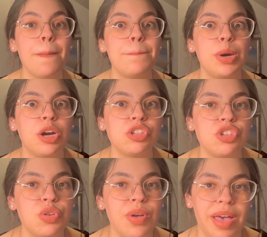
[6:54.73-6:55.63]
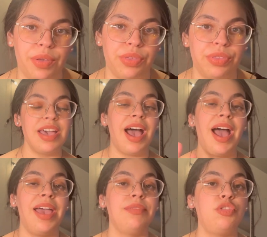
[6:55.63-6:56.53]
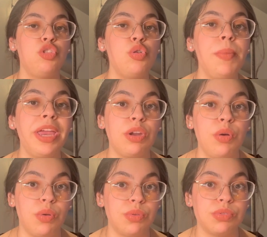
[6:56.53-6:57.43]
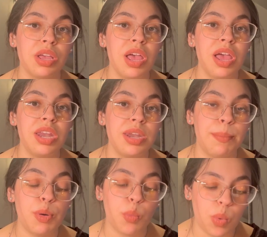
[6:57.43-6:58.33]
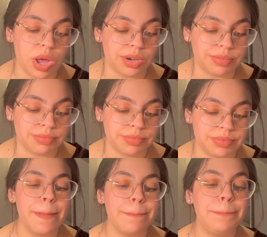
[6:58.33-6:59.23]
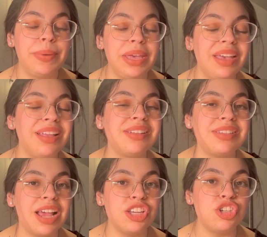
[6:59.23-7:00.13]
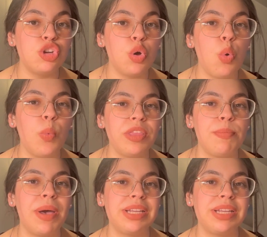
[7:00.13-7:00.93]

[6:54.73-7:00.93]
personal health. I have two main goals. Number one, be intentional with my